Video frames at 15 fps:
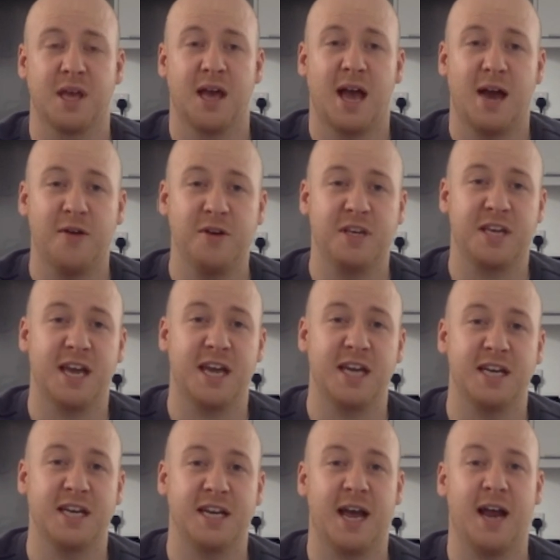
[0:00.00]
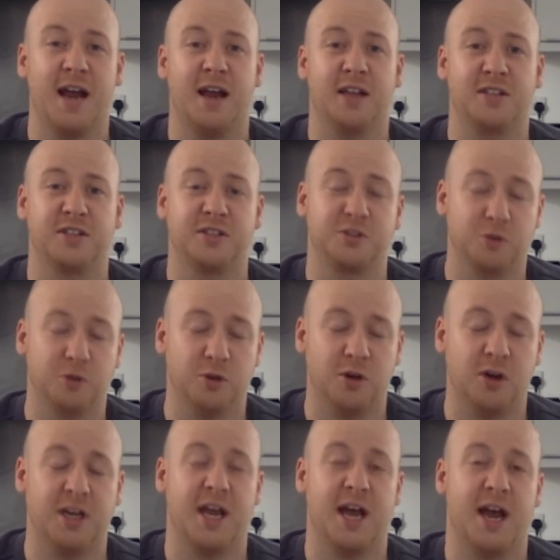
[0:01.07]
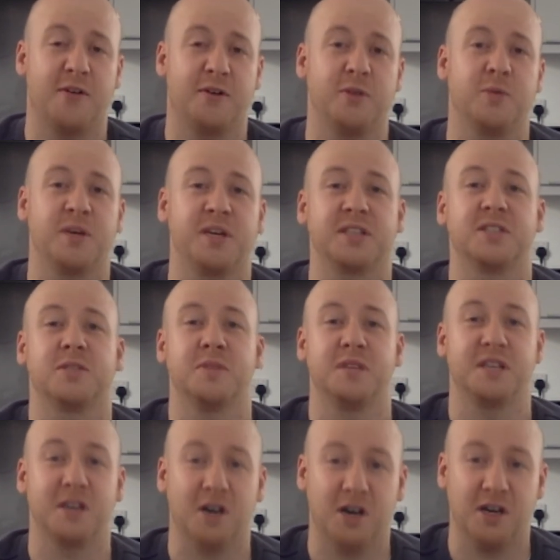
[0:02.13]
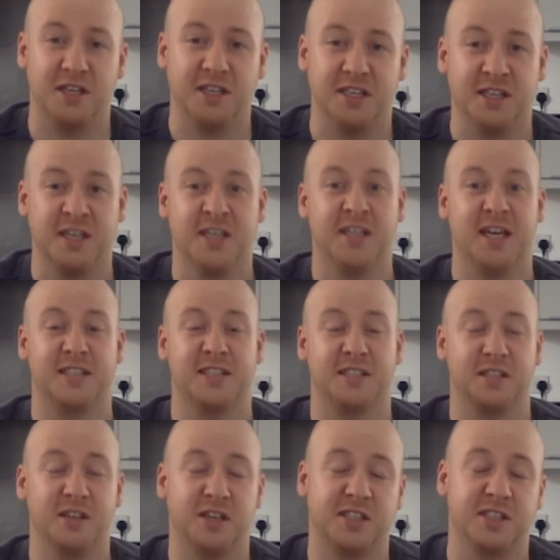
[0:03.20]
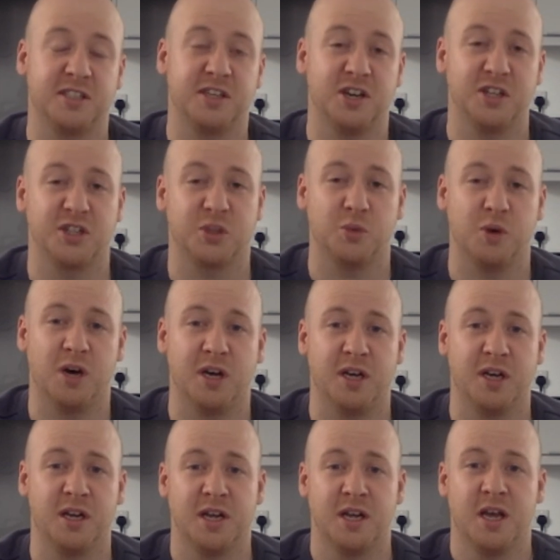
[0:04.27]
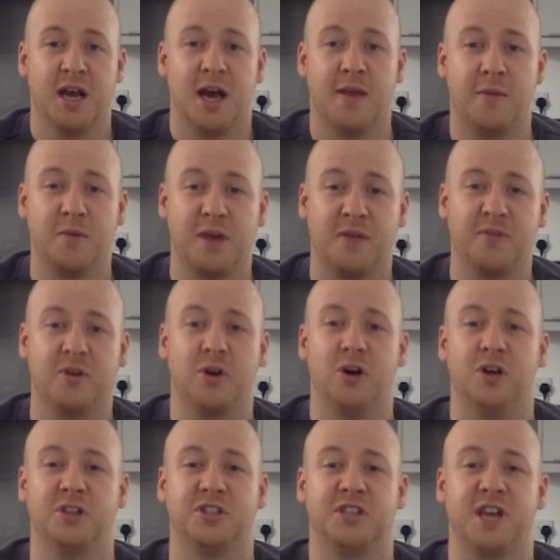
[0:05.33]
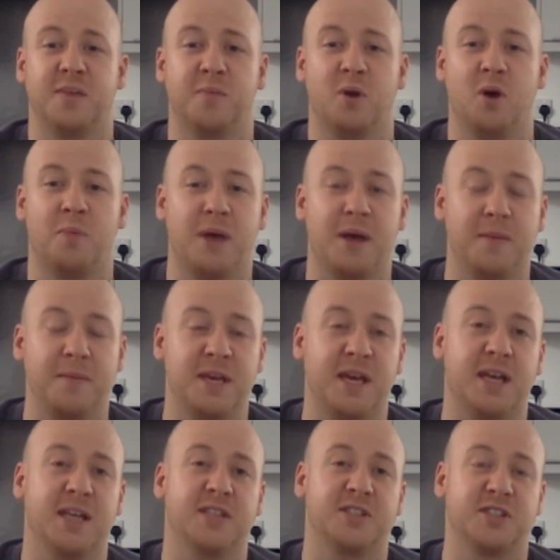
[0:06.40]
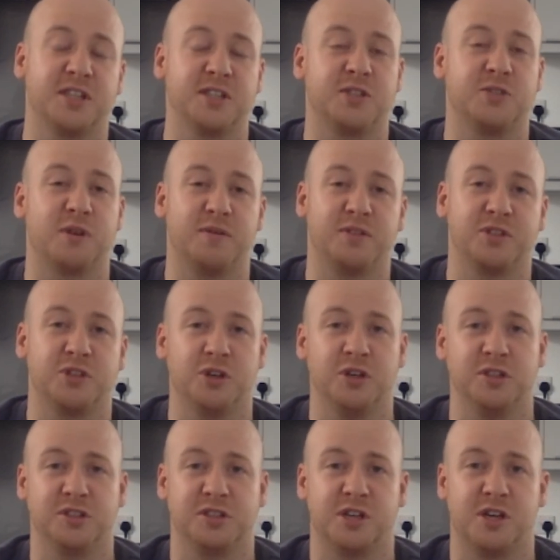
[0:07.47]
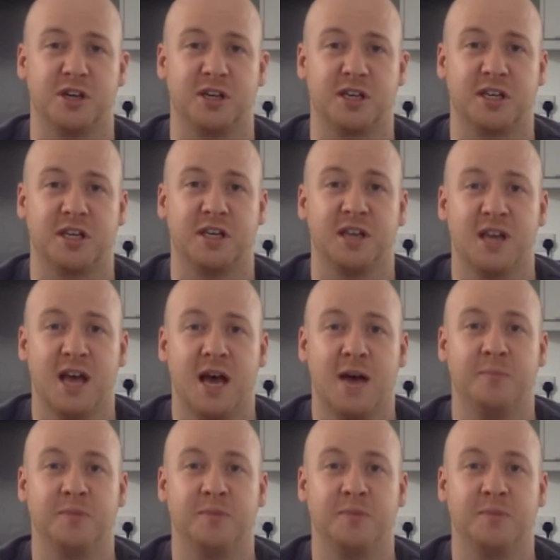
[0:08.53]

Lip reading: Harry Kane and to score and Harry Winks to be carded. That's a nice 9-1. And then we haven't got odds yet, but Aubameyang and Son to have a shot on target, and